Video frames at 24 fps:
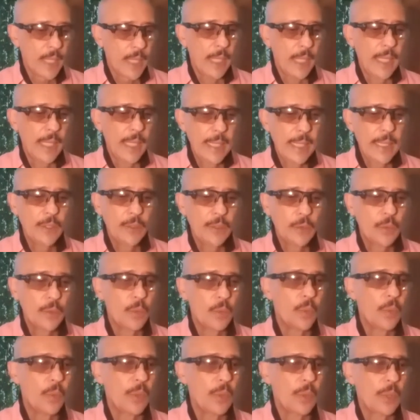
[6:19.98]

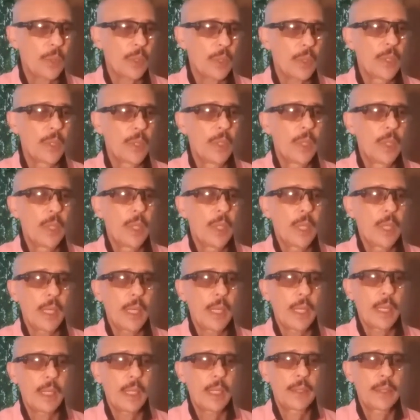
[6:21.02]
indoor
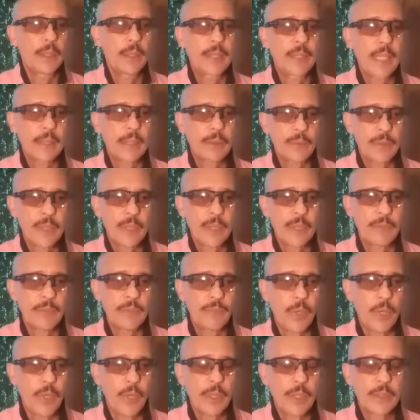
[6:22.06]
decorative
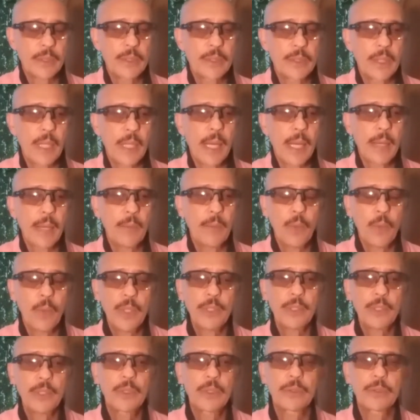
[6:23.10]
arts. I
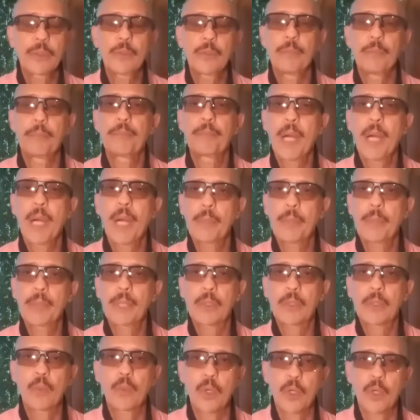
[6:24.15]
wanted to do
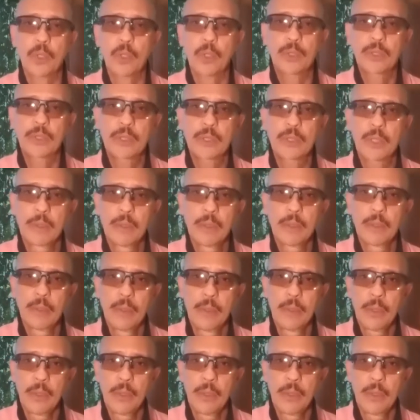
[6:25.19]
public works.